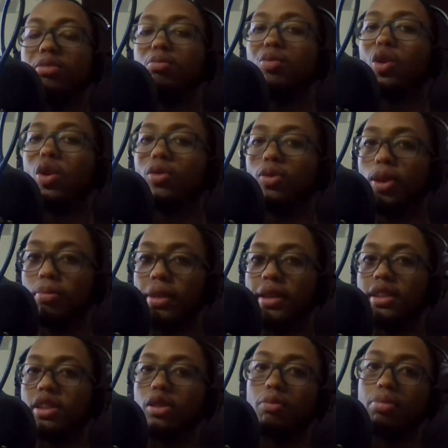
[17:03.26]
more
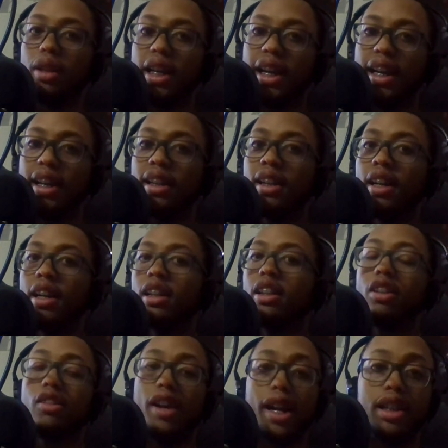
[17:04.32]
women to play
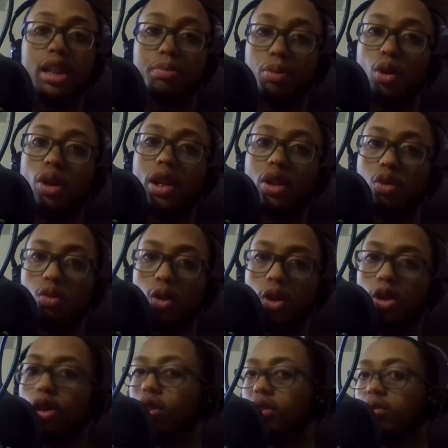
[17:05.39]
the greatest sport in the
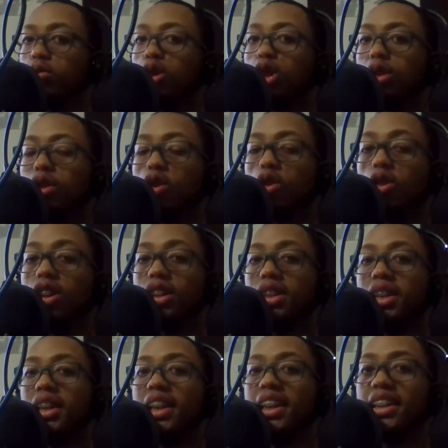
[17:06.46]
world, which of
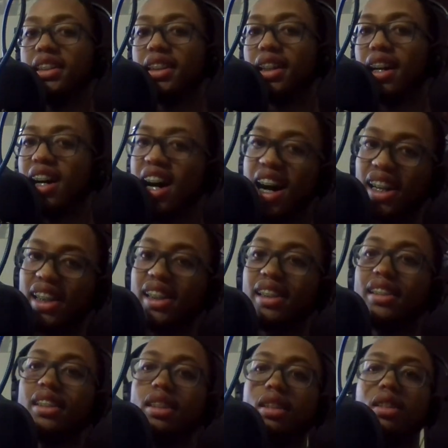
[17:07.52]
course is hockey.
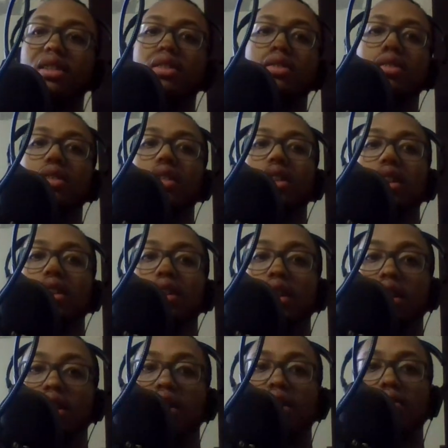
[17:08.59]
So,
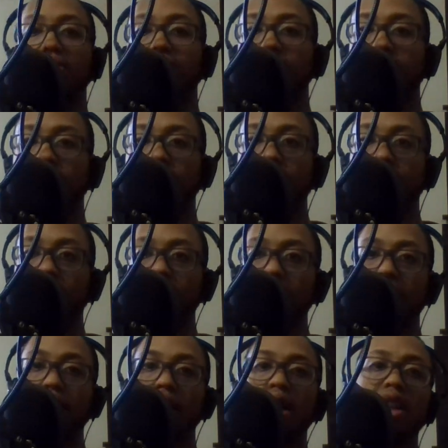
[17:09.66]

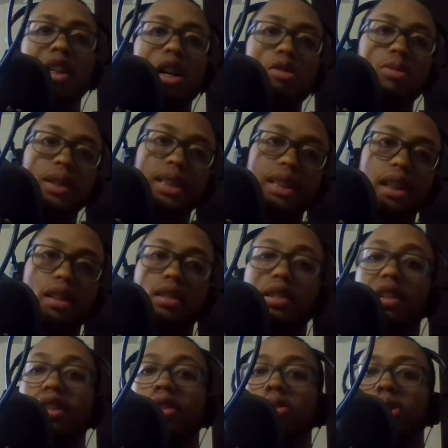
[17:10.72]
along with Sarah
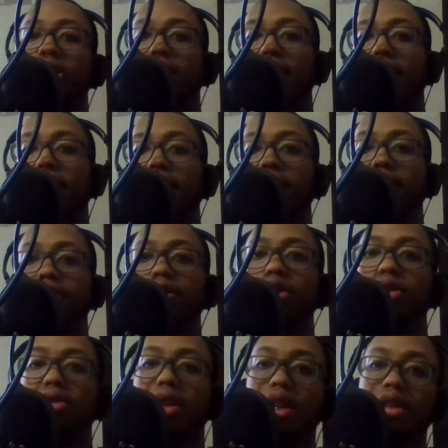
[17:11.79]
Nurse and a
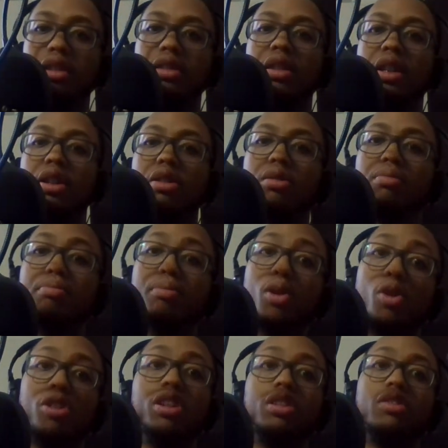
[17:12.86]
few other
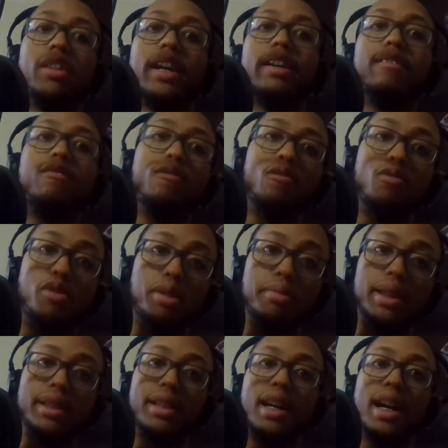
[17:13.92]
more great
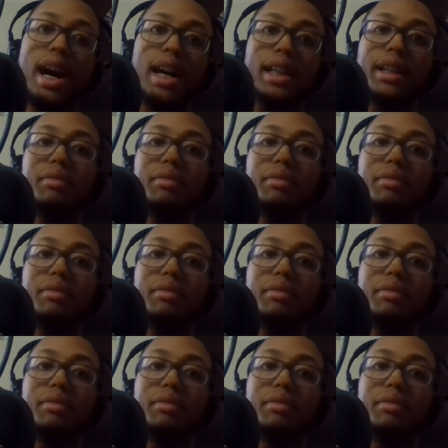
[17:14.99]
women hockey